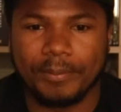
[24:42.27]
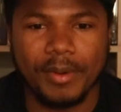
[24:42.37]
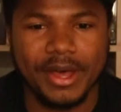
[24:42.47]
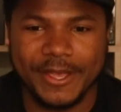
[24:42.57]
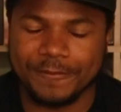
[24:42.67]

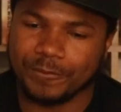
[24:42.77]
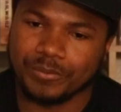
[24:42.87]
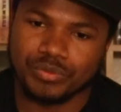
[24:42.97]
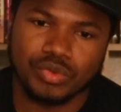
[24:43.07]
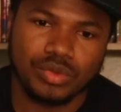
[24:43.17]
But
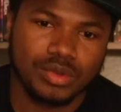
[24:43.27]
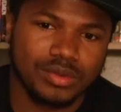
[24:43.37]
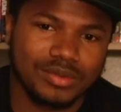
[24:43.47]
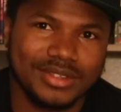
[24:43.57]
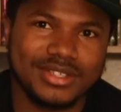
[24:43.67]

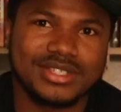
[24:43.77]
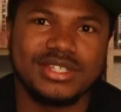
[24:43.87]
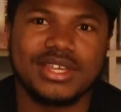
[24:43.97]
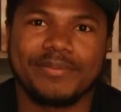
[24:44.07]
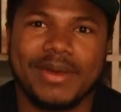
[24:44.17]

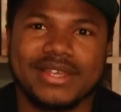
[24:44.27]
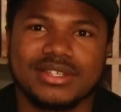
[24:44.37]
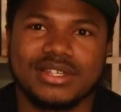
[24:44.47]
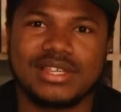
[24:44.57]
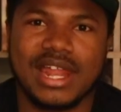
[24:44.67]
she like
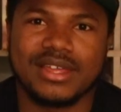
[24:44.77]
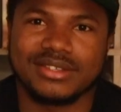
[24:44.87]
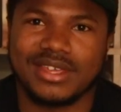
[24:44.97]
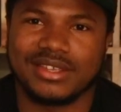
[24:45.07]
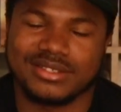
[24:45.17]
basically trying
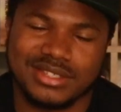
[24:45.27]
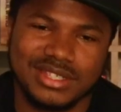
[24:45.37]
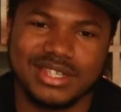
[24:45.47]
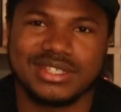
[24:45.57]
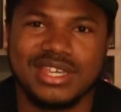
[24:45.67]
to, like, she
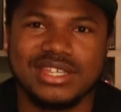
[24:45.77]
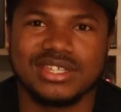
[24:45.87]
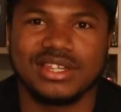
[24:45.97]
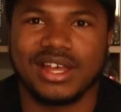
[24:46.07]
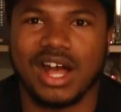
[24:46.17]
gets
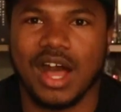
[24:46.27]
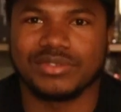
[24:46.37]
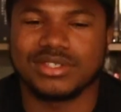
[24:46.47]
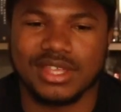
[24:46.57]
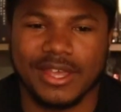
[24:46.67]
Keisha like off
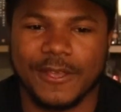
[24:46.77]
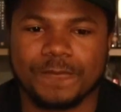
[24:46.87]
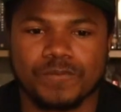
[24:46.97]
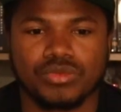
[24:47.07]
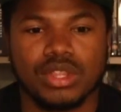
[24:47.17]
the stand.
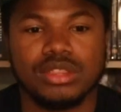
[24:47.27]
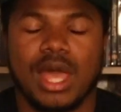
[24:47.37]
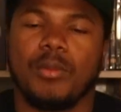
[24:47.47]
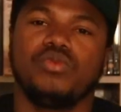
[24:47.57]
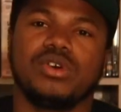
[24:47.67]

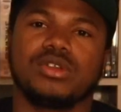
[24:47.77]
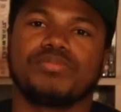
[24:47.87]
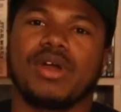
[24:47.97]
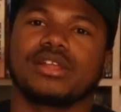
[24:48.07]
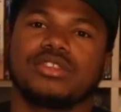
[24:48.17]
Now moving on to
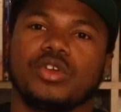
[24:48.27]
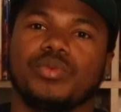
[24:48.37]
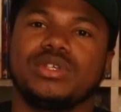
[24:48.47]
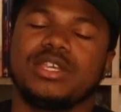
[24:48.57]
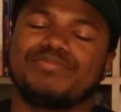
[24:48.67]
Proctor,
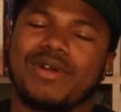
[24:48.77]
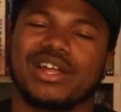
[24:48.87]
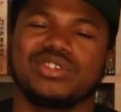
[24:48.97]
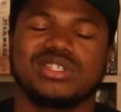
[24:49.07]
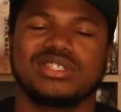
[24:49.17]
we see
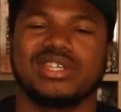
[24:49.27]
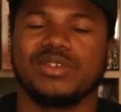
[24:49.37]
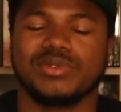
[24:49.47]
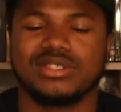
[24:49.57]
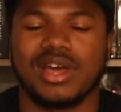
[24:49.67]
Proctor just
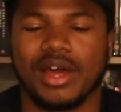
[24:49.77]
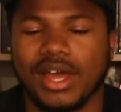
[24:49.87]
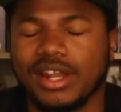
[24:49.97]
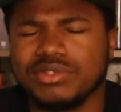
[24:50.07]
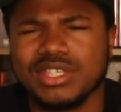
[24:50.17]
chilling with his daughter.
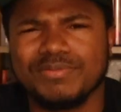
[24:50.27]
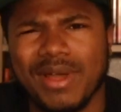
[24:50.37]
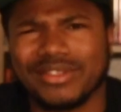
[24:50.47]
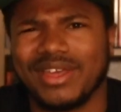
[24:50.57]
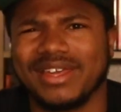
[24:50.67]
I love to see
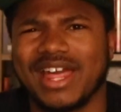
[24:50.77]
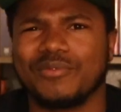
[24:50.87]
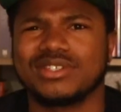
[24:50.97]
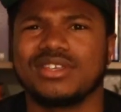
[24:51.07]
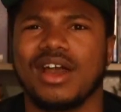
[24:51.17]
Proctor hang out
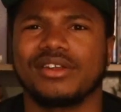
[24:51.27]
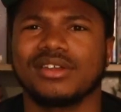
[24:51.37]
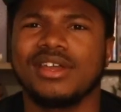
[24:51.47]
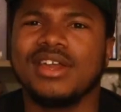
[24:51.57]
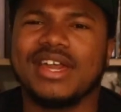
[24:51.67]
with his
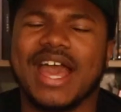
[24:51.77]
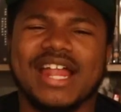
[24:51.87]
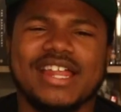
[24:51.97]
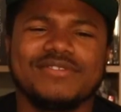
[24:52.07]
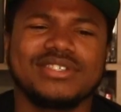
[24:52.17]
daughter. And
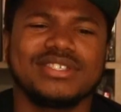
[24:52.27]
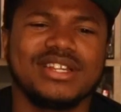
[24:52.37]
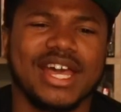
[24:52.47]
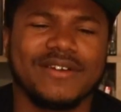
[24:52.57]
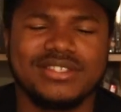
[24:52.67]
I love to see
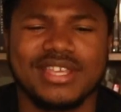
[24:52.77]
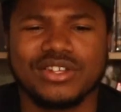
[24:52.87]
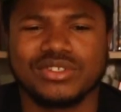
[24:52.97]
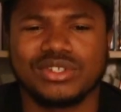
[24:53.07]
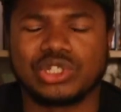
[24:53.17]
like he
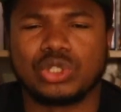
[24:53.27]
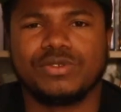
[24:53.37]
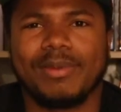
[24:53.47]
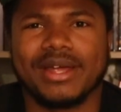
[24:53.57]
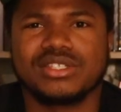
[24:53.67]
tells her the
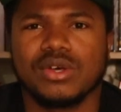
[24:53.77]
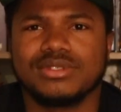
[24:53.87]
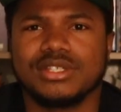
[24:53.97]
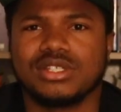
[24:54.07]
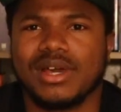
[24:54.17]
truth about his whole
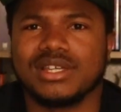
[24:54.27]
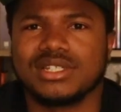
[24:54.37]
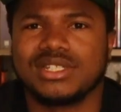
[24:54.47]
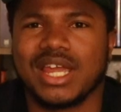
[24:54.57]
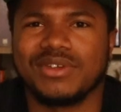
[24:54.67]

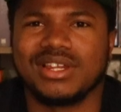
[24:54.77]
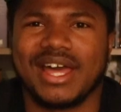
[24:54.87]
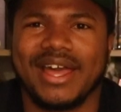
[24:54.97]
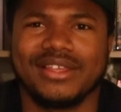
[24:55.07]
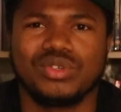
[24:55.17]
situation. He's not really
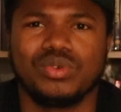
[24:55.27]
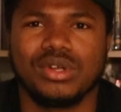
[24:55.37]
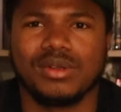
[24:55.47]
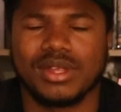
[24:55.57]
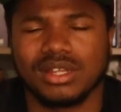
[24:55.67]
lying to
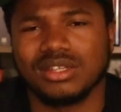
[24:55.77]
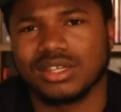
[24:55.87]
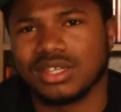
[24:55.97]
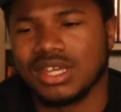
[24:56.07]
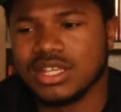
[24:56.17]
her. Like,
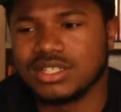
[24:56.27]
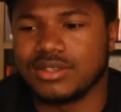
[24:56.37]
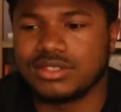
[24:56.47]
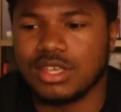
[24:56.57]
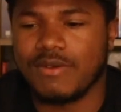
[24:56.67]
look,
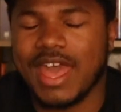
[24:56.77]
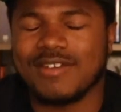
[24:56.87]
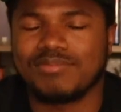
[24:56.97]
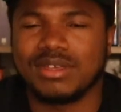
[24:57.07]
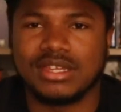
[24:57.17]
some stuff
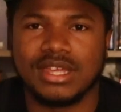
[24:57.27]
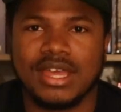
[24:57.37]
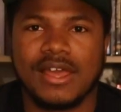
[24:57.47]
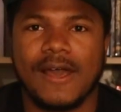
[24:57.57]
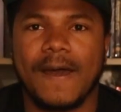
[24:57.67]
happened.
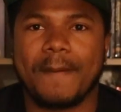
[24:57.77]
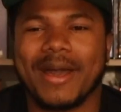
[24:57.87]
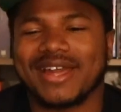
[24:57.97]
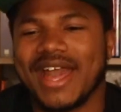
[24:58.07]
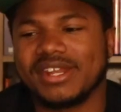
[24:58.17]

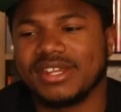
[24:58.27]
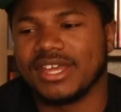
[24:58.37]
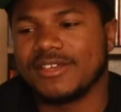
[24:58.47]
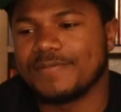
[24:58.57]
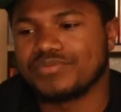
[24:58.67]
I kind of
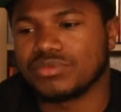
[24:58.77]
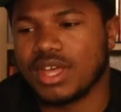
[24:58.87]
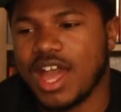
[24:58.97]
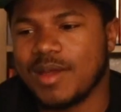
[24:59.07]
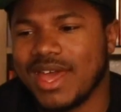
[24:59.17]
like,
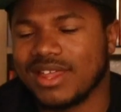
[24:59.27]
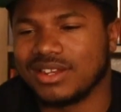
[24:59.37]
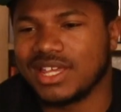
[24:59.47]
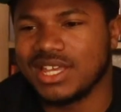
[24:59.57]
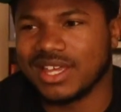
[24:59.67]
I'm
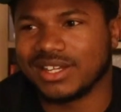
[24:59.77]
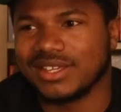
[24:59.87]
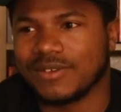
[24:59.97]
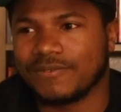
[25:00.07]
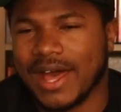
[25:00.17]
not late. I
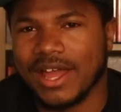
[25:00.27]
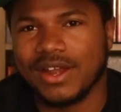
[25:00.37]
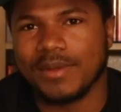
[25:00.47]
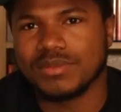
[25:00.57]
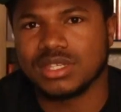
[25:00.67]
didn't get fired. I'm